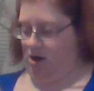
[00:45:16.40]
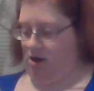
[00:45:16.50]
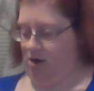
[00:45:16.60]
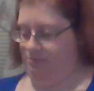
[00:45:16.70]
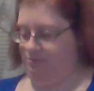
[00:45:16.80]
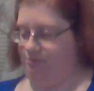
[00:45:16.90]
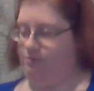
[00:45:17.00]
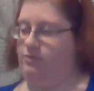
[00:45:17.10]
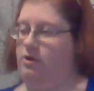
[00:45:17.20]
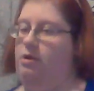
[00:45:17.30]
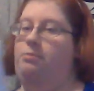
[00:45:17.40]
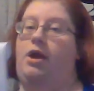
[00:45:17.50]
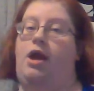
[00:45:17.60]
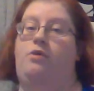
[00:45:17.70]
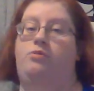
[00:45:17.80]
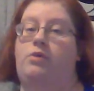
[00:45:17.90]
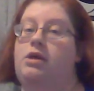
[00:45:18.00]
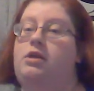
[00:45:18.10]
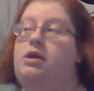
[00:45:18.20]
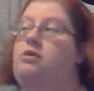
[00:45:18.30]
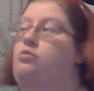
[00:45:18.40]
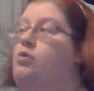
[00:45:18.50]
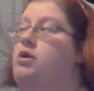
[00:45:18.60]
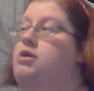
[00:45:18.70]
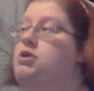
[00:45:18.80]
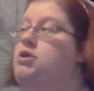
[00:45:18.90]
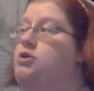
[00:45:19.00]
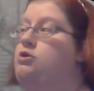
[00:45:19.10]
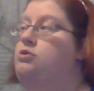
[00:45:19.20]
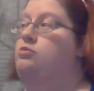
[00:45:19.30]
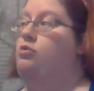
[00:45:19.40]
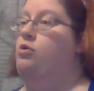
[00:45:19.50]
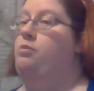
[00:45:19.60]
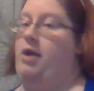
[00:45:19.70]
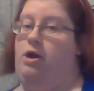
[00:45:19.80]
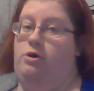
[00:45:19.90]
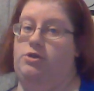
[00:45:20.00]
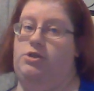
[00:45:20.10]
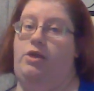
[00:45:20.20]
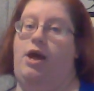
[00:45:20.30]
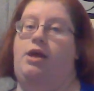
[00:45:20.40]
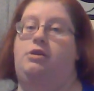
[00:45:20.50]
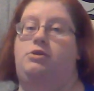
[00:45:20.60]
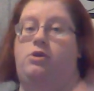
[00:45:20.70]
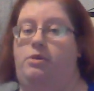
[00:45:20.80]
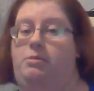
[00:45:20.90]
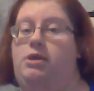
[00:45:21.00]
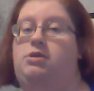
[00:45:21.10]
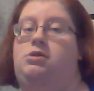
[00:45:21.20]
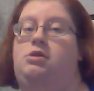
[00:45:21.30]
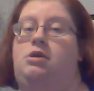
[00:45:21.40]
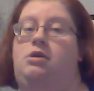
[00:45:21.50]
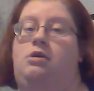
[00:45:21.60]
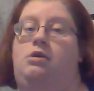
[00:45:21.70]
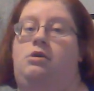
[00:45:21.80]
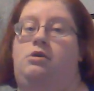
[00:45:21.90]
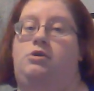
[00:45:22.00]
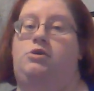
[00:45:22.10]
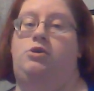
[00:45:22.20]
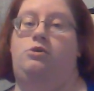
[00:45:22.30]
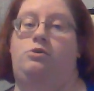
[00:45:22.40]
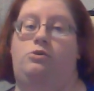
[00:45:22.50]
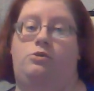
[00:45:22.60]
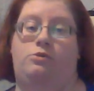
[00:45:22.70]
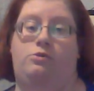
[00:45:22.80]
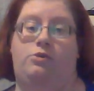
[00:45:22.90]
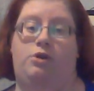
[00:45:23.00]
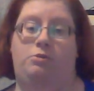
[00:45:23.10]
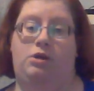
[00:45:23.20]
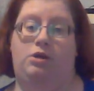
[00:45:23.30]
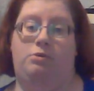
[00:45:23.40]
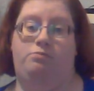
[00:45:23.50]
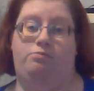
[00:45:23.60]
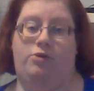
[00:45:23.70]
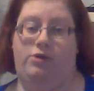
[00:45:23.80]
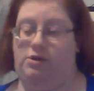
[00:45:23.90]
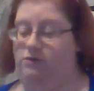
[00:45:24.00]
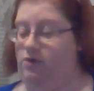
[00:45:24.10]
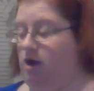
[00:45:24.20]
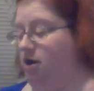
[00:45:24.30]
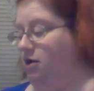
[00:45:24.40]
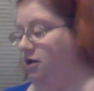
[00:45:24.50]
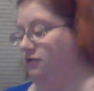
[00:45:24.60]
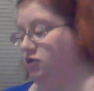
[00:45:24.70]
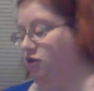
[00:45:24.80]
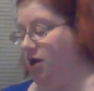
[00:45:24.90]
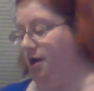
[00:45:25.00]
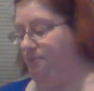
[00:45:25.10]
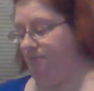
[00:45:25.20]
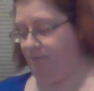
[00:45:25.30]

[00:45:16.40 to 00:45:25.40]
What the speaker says: But I really want to do more bears so that I can turn them in to the community police officer guy.